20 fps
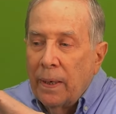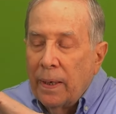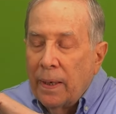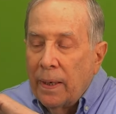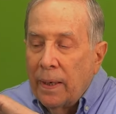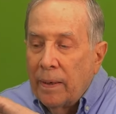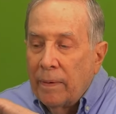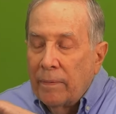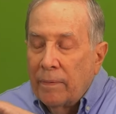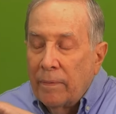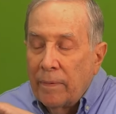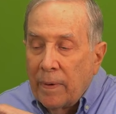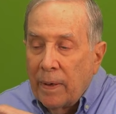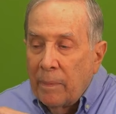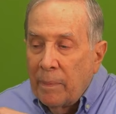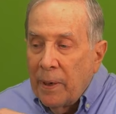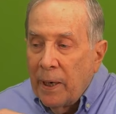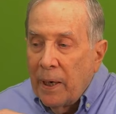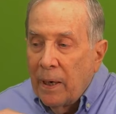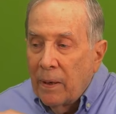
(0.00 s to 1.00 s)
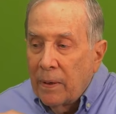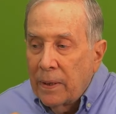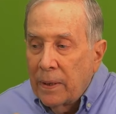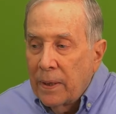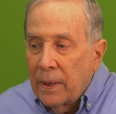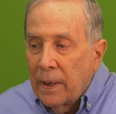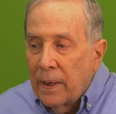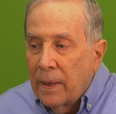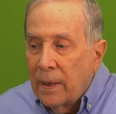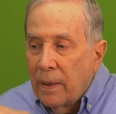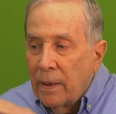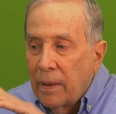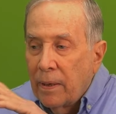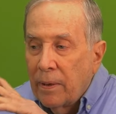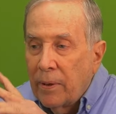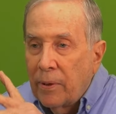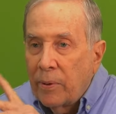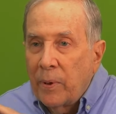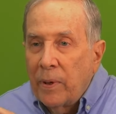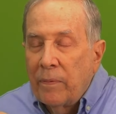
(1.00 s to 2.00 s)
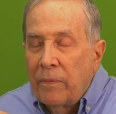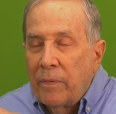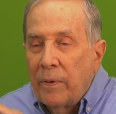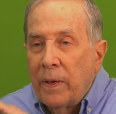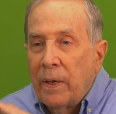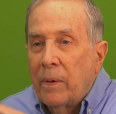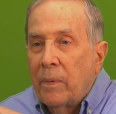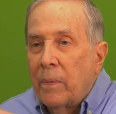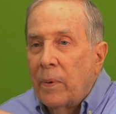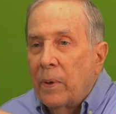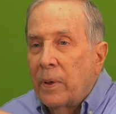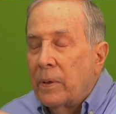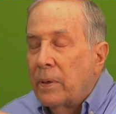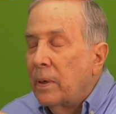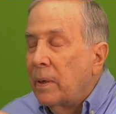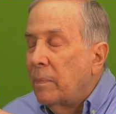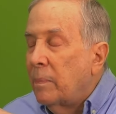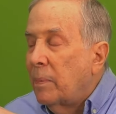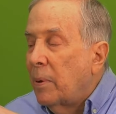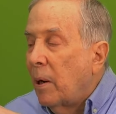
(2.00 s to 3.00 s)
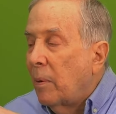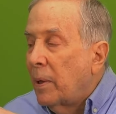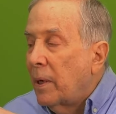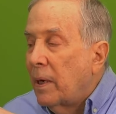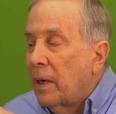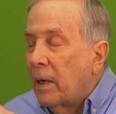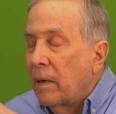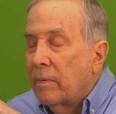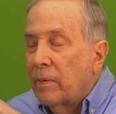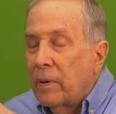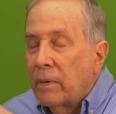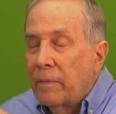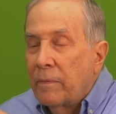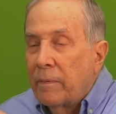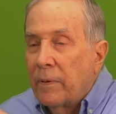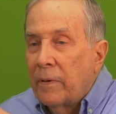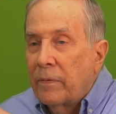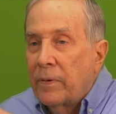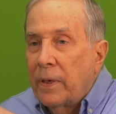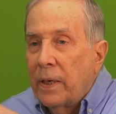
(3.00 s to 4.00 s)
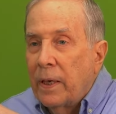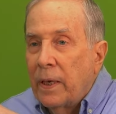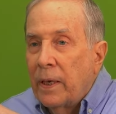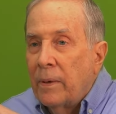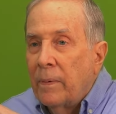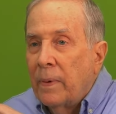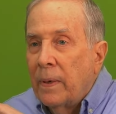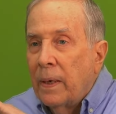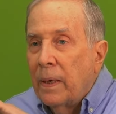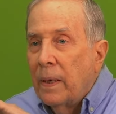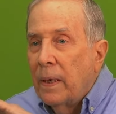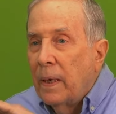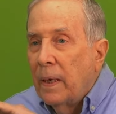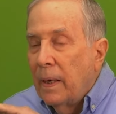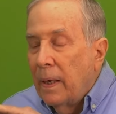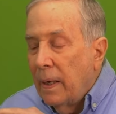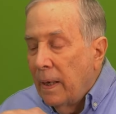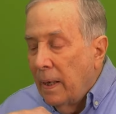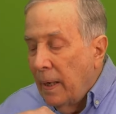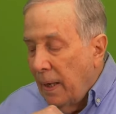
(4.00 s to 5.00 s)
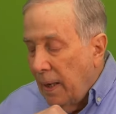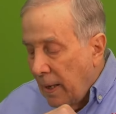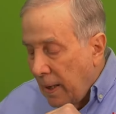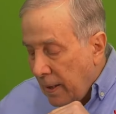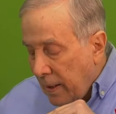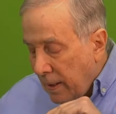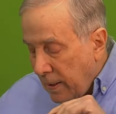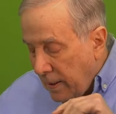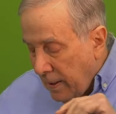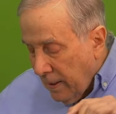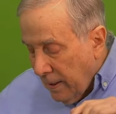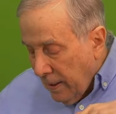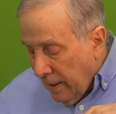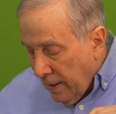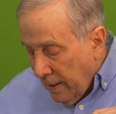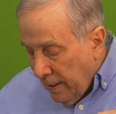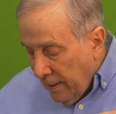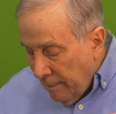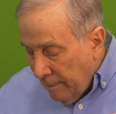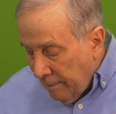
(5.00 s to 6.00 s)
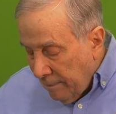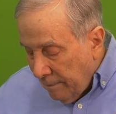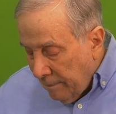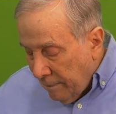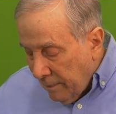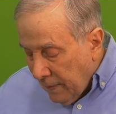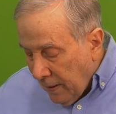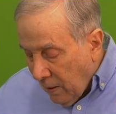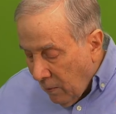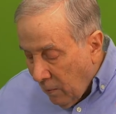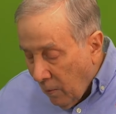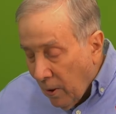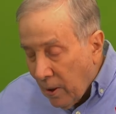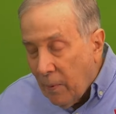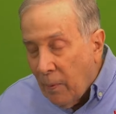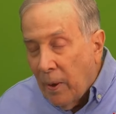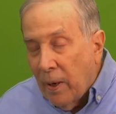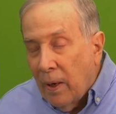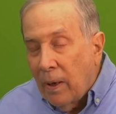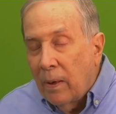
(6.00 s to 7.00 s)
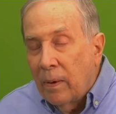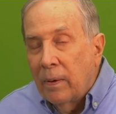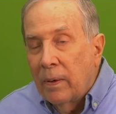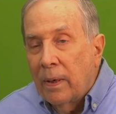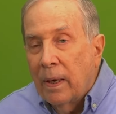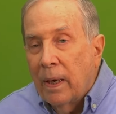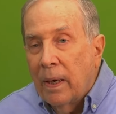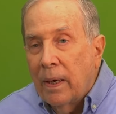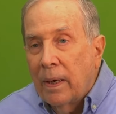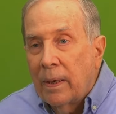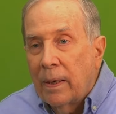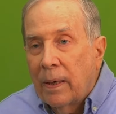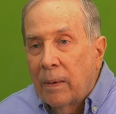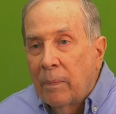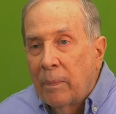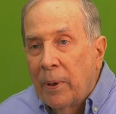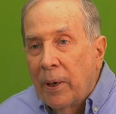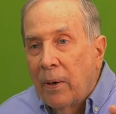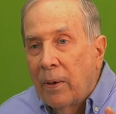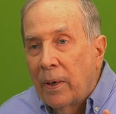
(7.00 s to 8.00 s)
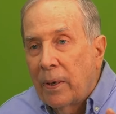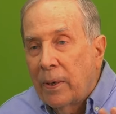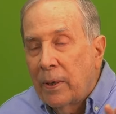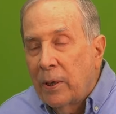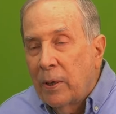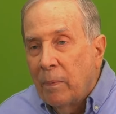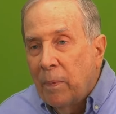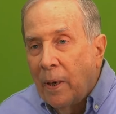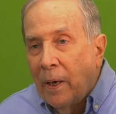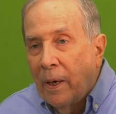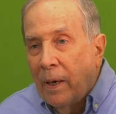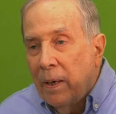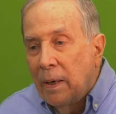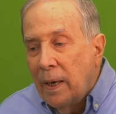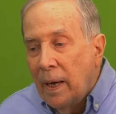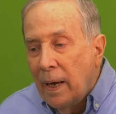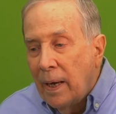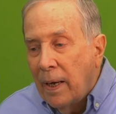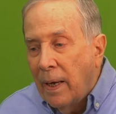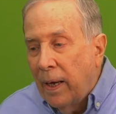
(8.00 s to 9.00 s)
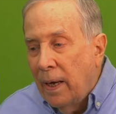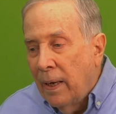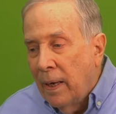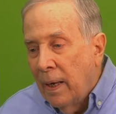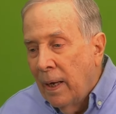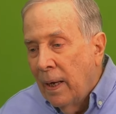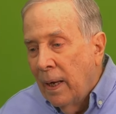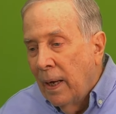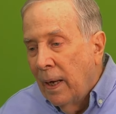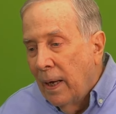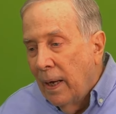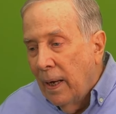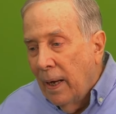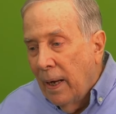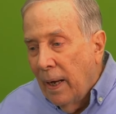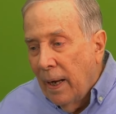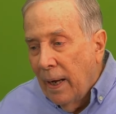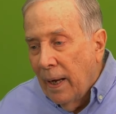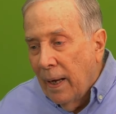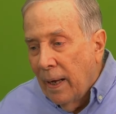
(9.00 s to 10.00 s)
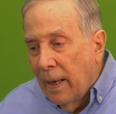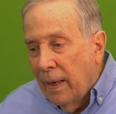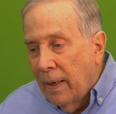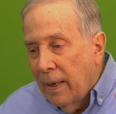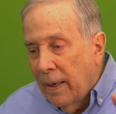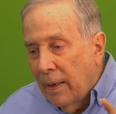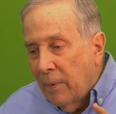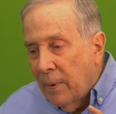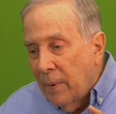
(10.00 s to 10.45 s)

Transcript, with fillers: um, about uh, three feet would probably cover 15. And um, it worked well. I compared it to my Yagi, and it